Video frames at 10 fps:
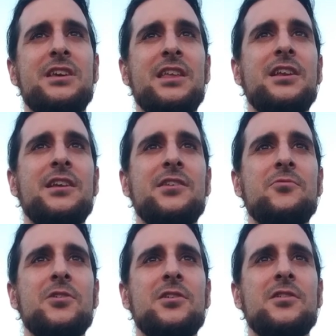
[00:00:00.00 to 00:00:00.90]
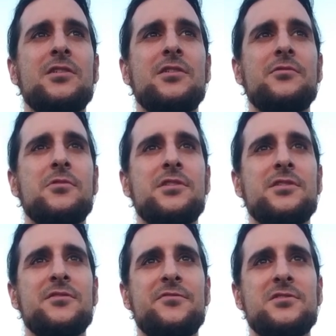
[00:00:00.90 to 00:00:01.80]
getting anywhere
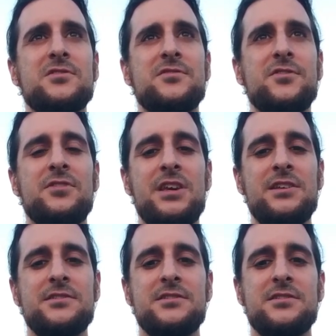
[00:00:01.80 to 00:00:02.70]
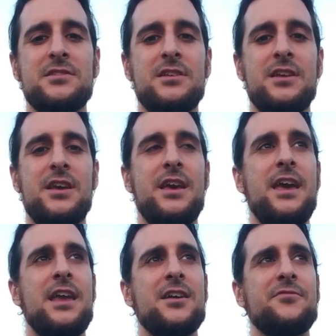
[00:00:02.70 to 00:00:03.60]
within the first few days.
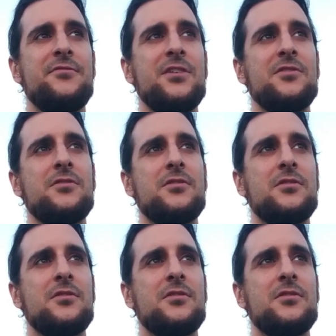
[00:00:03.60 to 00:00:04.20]
And I felt...